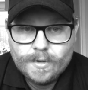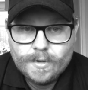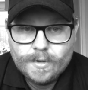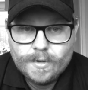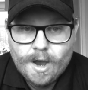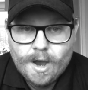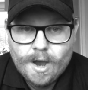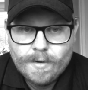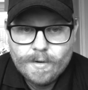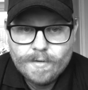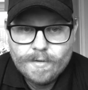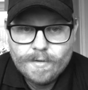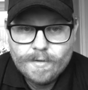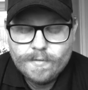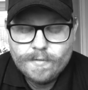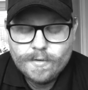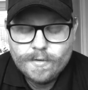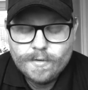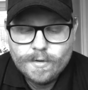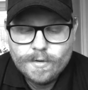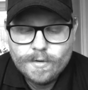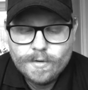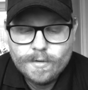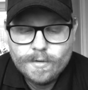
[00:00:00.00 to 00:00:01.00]
going
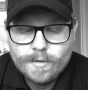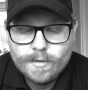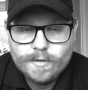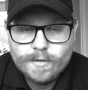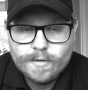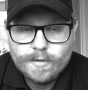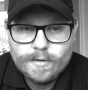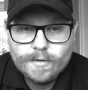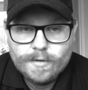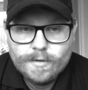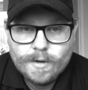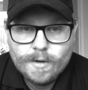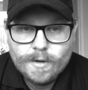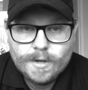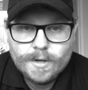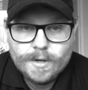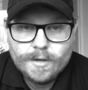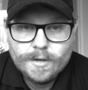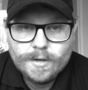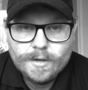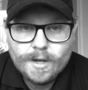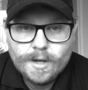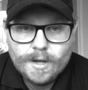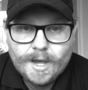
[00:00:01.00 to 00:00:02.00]
through the, going
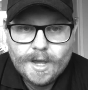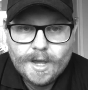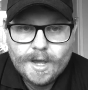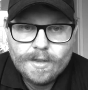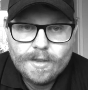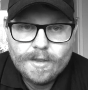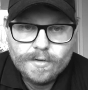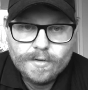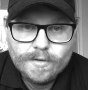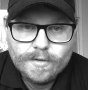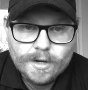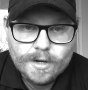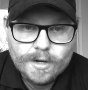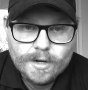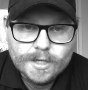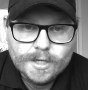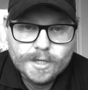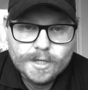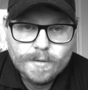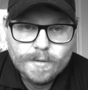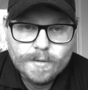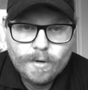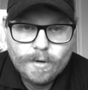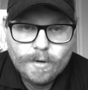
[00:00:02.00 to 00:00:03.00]
and getting the
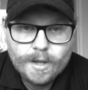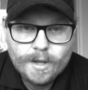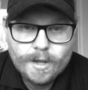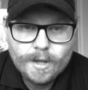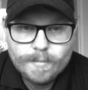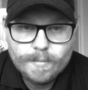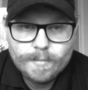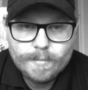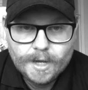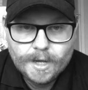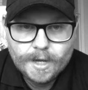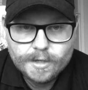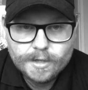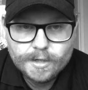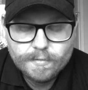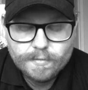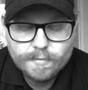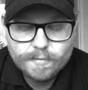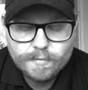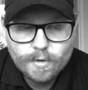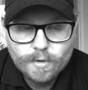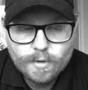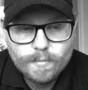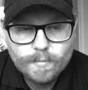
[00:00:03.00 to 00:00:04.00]
scholarship, writing the application
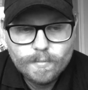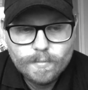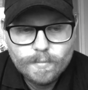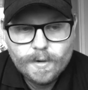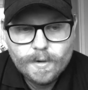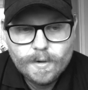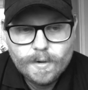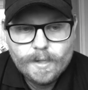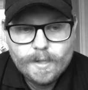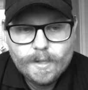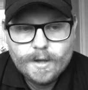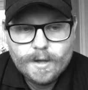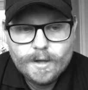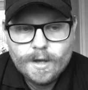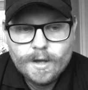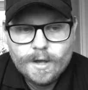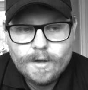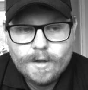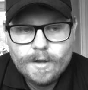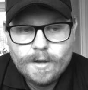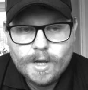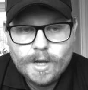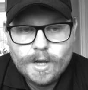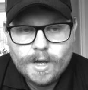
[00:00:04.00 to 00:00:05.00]
form,
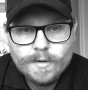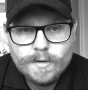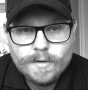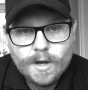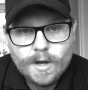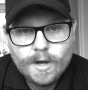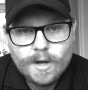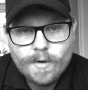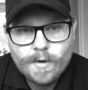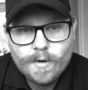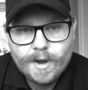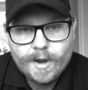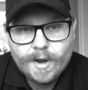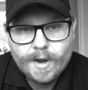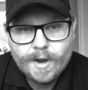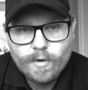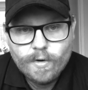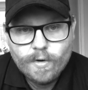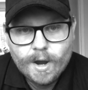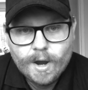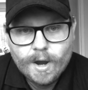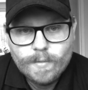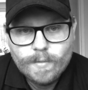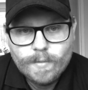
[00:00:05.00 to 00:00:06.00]
going to RAF
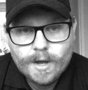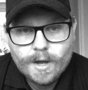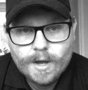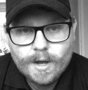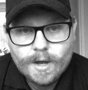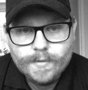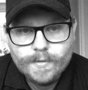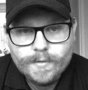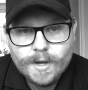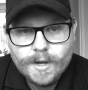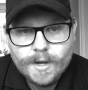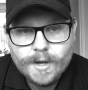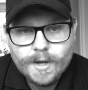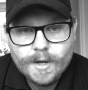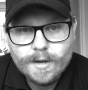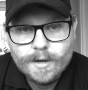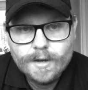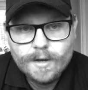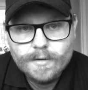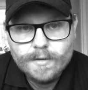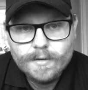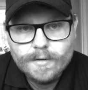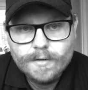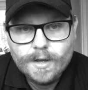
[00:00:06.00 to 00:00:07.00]
Cranwell,
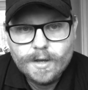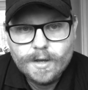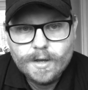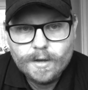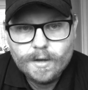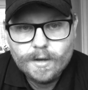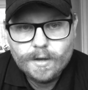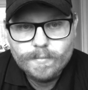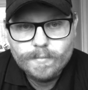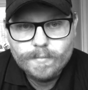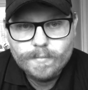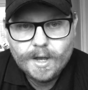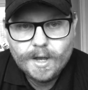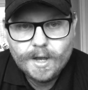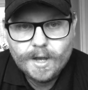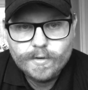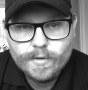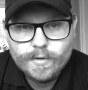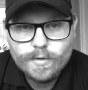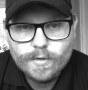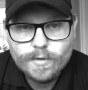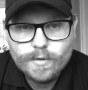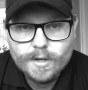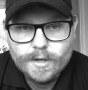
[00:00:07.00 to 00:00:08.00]
and
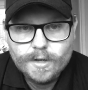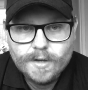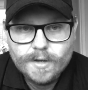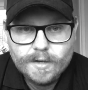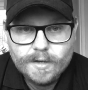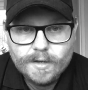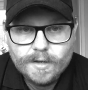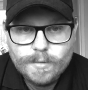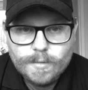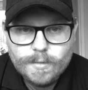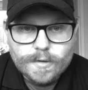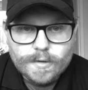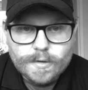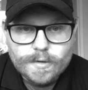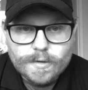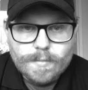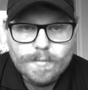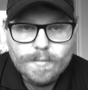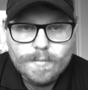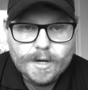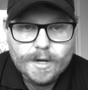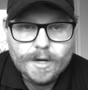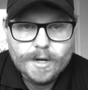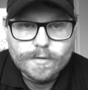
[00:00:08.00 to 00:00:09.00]
having all the assessments and the
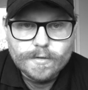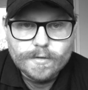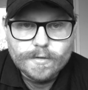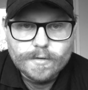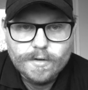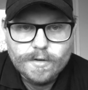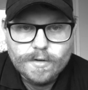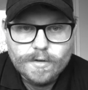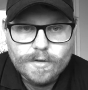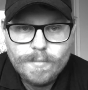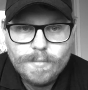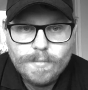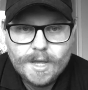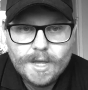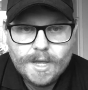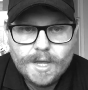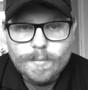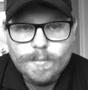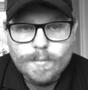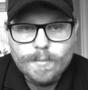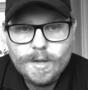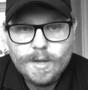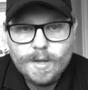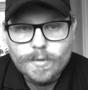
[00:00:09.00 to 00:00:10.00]
medicals and stuff, meeting
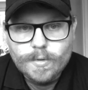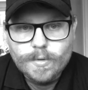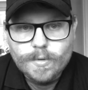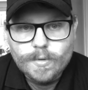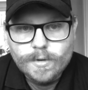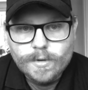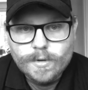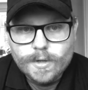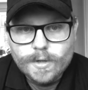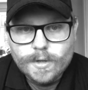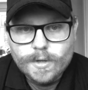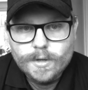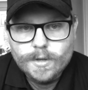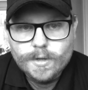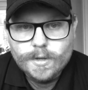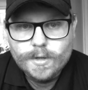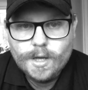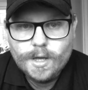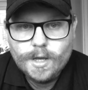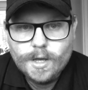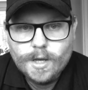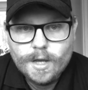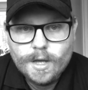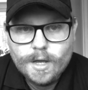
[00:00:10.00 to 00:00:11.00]
people.
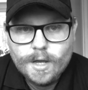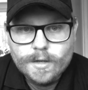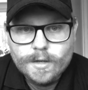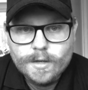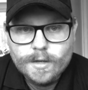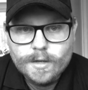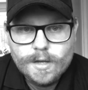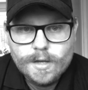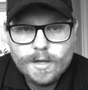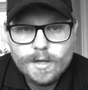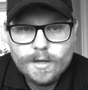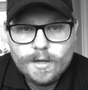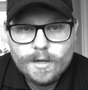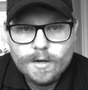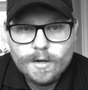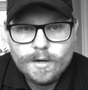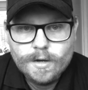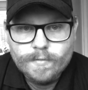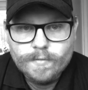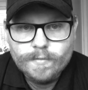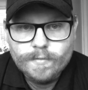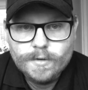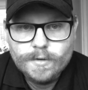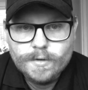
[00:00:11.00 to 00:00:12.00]
You know,
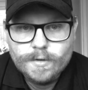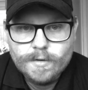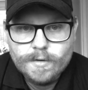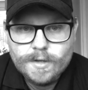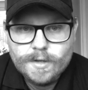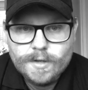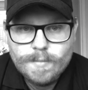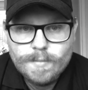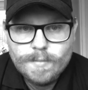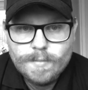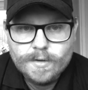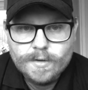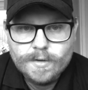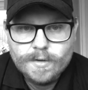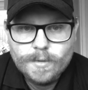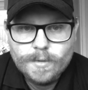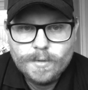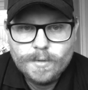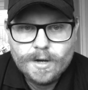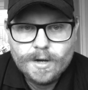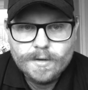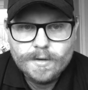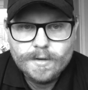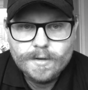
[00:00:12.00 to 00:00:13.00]
I've seriously met some
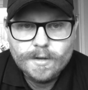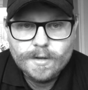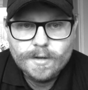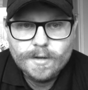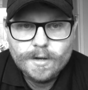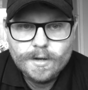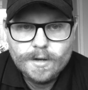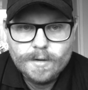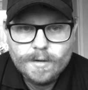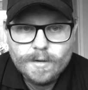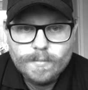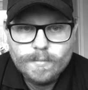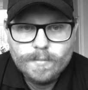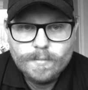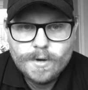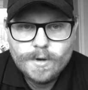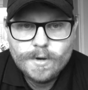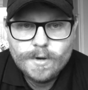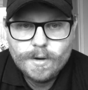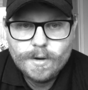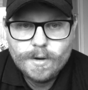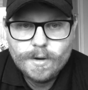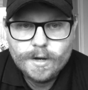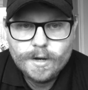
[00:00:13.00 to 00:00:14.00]
guys that I
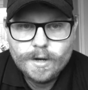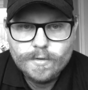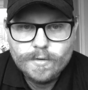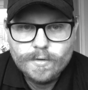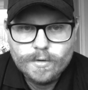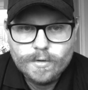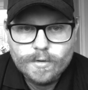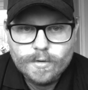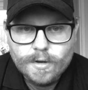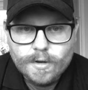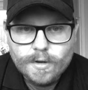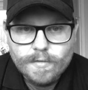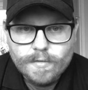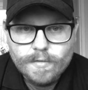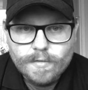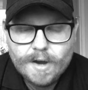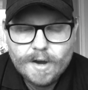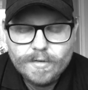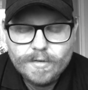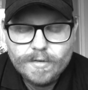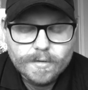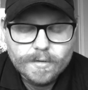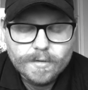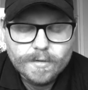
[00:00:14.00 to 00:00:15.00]
know I'm going to talk to
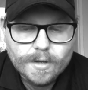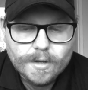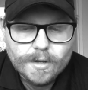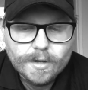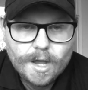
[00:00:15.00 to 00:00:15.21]
forever